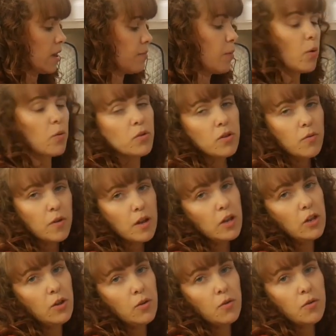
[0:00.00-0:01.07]
I suppose you
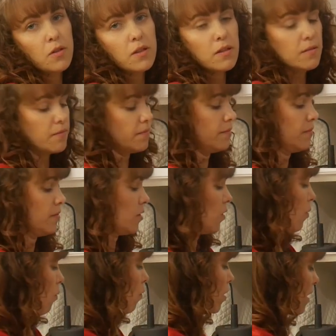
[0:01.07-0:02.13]
can use
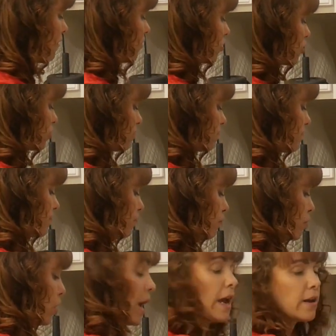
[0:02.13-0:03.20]
whatever
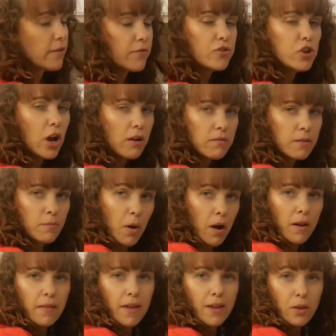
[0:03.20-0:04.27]
brand of chocolate
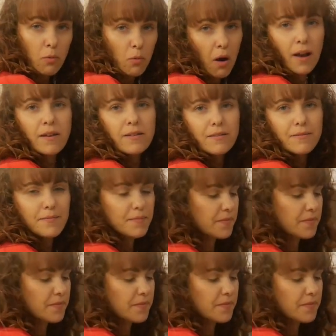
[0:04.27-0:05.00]
bar that you want.